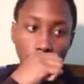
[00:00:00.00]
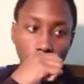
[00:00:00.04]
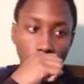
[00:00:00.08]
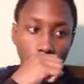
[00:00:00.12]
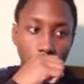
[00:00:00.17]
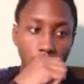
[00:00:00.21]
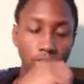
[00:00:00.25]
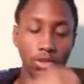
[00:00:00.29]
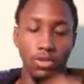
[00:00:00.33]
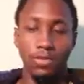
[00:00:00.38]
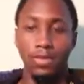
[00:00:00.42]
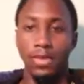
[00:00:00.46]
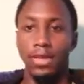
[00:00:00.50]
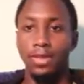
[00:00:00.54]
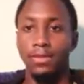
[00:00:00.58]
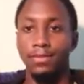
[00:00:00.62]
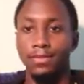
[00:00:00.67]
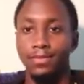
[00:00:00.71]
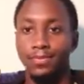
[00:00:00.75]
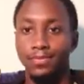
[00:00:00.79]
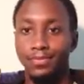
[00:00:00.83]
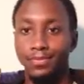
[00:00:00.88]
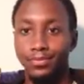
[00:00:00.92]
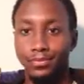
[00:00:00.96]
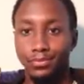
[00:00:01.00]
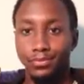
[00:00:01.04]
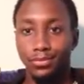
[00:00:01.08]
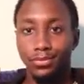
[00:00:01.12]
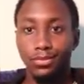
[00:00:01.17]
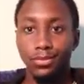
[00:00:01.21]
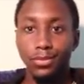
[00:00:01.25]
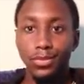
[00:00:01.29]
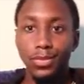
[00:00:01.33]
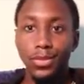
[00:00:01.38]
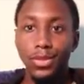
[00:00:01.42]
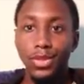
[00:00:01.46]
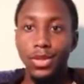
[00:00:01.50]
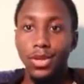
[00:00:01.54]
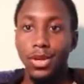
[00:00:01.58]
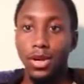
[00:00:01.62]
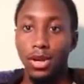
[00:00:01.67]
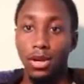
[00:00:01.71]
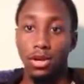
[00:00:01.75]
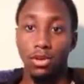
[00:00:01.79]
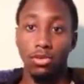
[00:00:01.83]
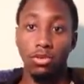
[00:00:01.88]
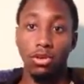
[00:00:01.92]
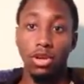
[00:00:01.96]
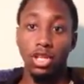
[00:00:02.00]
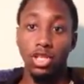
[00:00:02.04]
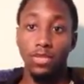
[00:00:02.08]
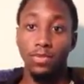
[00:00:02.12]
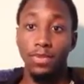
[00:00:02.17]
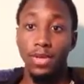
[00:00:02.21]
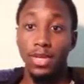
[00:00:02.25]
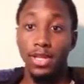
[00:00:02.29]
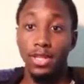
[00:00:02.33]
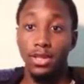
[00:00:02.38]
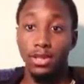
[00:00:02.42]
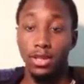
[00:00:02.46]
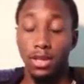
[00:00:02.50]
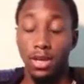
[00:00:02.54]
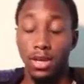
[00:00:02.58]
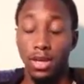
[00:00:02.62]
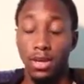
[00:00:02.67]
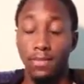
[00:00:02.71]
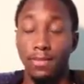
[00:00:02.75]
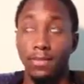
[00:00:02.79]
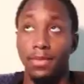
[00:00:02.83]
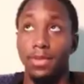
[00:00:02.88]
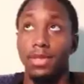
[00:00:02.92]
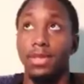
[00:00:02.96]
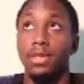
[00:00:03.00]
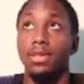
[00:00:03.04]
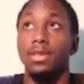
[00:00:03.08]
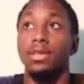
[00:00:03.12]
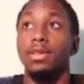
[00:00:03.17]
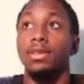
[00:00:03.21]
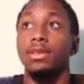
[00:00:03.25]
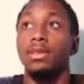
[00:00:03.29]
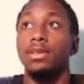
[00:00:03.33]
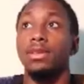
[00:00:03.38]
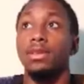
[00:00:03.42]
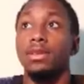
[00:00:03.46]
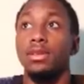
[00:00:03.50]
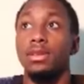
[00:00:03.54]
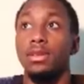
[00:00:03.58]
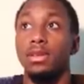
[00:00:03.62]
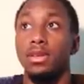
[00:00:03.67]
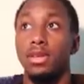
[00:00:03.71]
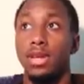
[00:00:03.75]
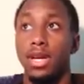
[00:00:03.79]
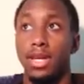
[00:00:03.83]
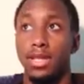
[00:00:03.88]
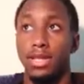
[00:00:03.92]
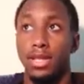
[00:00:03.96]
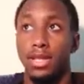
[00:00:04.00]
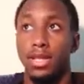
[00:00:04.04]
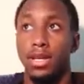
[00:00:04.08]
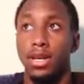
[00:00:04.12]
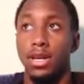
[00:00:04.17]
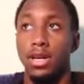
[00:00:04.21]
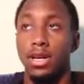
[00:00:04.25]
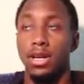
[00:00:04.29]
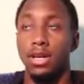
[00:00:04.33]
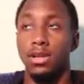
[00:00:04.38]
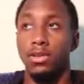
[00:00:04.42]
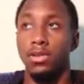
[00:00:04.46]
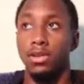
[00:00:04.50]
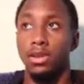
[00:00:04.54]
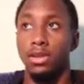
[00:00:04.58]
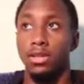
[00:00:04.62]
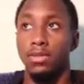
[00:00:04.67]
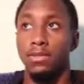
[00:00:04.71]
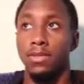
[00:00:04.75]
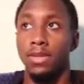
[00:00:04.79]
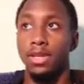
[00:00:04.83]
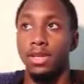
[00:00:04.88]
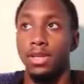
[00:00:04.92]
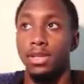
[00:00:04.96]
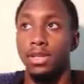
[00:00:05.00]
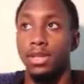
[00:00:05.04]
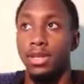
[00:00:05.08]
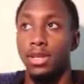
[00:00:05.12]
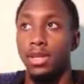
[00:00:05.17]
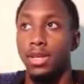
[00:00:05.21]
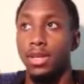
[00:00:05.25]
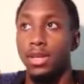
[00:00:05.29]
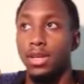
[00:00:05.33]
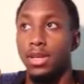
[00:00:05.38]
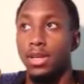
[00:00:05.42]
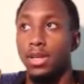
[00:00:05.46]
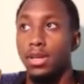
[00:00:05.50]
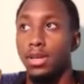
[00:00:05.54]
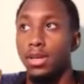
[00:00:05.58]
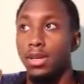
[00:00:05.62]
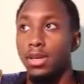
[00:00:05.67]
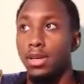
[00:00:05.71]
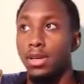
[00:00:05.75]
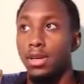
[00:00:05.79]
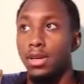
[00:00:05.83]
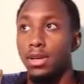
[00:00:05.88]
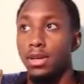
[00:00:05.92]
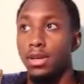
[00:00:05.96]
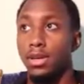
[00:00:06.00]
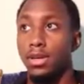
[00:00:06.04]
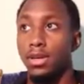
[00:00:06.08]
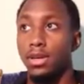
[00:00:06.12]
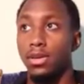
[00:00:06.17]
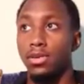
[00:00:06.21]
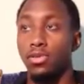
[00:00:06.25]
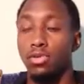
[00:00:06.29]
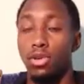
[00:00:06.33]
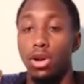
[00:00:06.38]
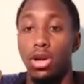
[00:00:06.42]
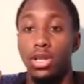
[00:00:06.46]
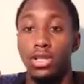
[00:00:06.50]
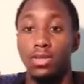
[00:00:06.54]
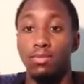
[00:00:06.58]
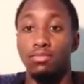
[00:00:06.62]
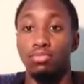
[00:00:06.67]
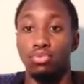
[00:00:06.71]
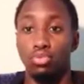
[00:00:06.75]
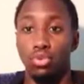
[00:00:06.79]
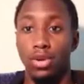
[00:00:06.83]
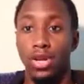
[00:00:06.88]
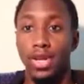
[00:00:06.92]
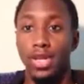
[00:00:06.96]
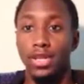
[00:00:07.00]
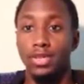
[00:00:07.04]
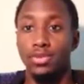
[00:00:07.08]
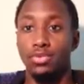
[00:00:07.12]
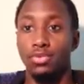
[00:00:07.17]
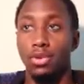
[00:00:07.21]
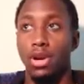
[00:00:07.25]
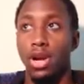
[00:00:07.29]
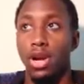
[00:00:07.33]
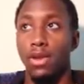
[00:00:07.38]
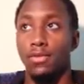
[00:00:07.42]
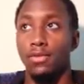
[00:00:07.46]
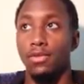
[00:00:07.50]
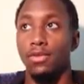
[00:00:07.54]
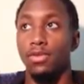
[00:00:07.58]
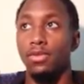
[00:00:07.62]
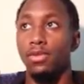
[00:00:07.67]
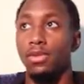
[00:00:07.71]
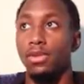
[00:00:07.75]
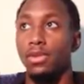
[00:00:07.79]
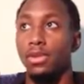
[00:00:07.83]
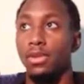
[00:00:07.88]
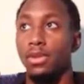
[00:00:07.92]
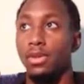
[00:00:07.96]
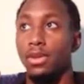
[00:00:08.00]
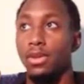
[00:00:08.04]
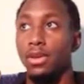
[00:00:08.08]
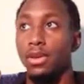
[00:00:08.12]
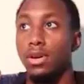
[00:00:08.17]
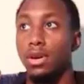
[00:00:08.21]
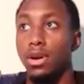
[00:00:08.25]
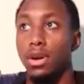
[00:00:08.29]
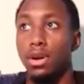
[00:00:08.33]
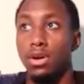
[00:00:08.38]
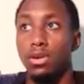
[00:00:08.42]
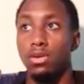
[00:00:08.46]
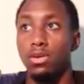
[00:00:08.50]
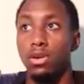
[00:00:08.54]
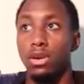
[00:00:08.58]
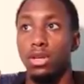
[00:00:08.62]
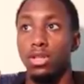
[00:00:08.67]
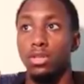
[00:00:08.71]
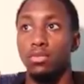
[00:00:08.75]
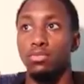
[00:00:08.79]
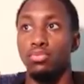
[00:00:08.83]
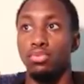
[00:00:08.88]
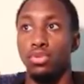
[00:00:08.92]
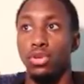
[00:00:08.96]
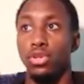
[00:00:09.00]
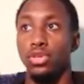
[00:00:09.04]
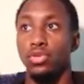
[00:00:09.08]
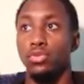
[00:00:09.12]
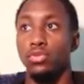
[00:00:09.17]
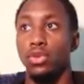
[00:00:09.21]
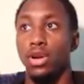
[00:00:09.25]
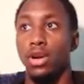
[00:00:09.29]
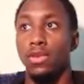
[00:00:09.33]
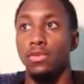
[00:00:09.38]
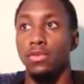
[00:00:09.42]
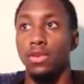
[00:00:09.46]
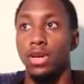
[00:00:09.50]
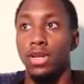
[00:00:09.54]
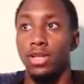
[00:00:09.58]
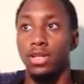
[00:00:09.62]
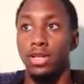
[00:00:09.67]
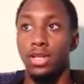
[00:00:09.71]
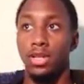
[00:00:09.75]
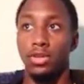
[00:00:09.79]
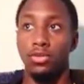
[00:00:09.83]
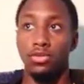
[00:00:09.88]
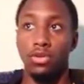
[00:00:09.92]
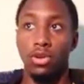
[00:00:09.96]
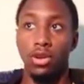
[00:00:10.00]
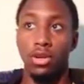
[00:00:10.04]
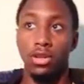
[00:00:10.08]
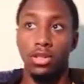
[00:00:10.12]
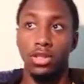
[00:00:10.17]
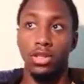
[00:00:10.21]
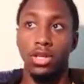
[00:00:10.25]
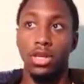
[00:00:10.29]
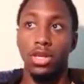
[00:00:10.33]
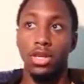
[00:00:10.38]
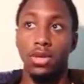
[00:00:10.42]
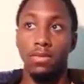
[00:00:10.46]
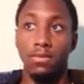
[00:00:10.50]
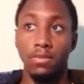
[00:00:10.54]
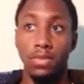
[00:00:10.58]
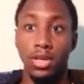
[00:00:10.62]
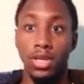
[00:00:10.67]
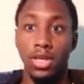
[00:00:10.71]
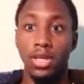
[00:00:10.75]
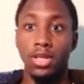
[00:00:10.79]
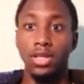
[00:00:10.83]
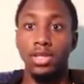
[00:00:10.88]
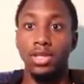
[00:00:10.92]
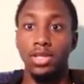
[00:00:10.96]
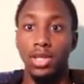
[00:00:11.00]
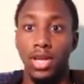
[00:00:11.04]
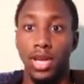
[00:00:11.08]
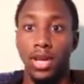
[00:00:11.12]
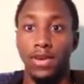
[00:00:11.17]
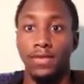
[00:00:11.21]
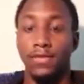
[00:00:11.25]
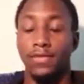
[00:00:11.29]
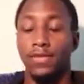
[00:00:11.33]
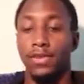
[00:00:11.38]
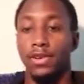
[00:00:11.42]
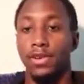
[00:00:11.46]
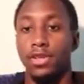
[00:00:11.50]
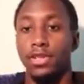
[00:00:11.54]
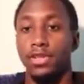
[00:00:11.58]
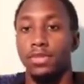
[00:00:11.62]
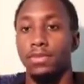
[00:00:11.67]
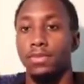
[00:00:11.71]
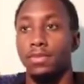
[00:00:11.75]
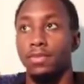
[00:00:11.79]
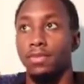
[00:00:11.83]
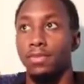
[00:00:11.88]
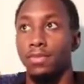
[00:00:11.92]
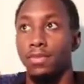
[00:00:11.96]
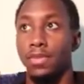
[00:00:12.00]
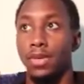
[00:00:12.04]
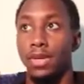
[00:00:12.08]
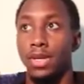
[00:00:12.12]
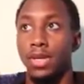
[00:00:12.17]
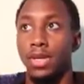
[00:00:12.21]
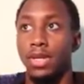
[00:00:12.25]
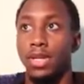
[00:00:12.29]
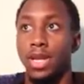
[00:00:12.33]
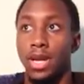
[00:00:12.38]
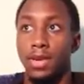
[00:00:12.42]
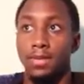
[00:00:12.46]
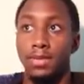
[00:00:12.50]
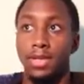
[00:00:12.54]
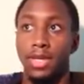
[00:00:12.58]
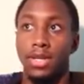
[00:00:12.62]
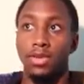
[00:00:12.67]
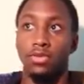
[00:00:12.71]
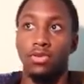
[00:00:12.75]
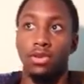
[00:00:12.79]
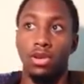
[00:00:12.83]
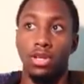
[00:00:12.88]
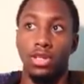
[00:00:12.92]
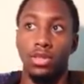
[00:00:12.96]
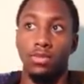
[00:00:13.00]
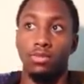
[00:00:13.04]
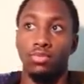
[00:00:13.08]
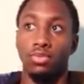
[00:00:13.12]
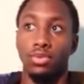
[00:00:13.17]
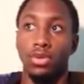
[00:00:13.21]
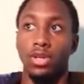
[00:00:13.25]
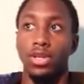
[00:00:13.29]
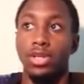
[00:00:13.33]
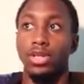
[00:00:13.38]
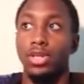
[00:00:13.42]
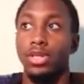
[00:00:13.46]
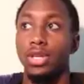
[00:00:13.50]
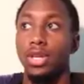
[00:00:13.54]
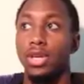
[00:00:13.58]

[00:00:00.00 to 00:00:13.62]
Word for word: excuse me our bridge um I said bridge uh bridge rival our bridge rival I said cross bridge at first but now I'm saying cross the bridge.